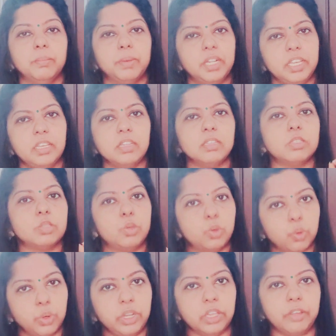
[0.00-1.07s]
but it is
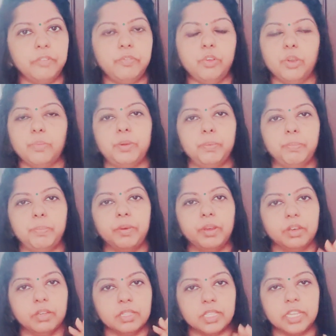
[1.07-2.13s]
good if you
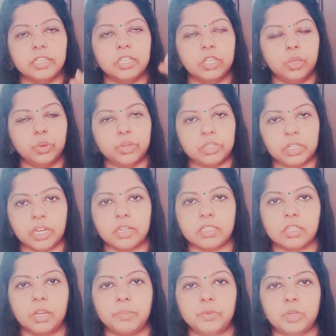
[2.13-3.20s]
are sending your
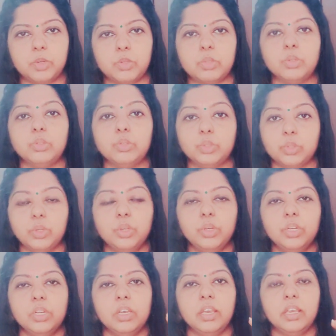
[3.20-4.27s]
transcript also.
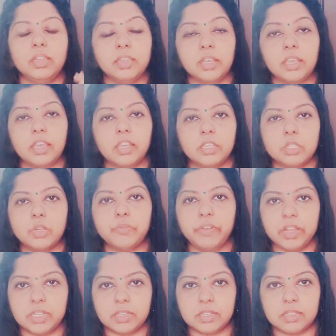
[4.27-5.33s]
So in the case of
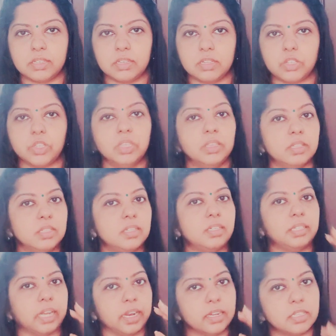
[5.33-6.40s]
attestation, this
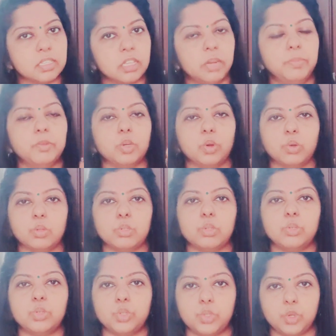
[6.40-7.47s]
transcript
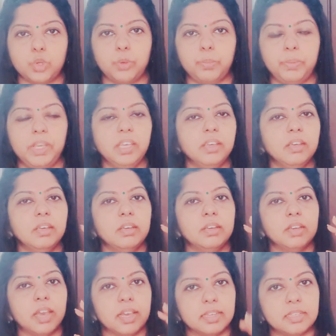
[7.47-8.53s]
also should be
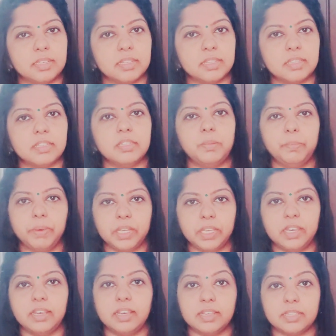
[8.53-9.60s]
attested by
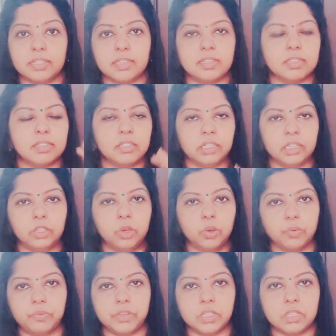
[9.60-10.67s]
a gazetted rank
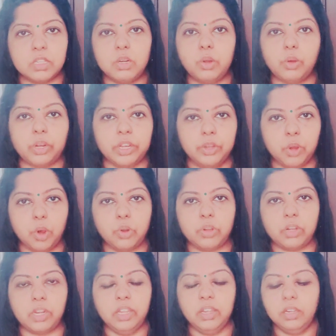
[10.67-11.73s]
officer or a
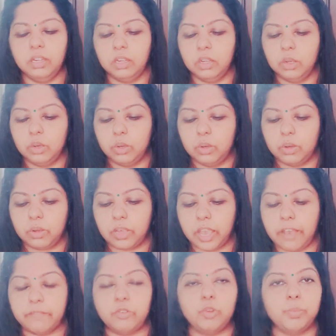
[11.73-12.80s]
notary,
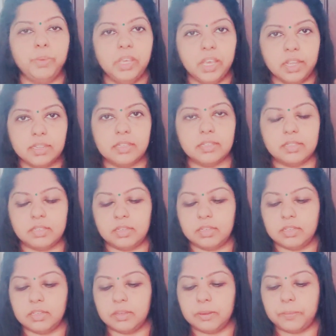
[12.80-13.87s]
have to be attested.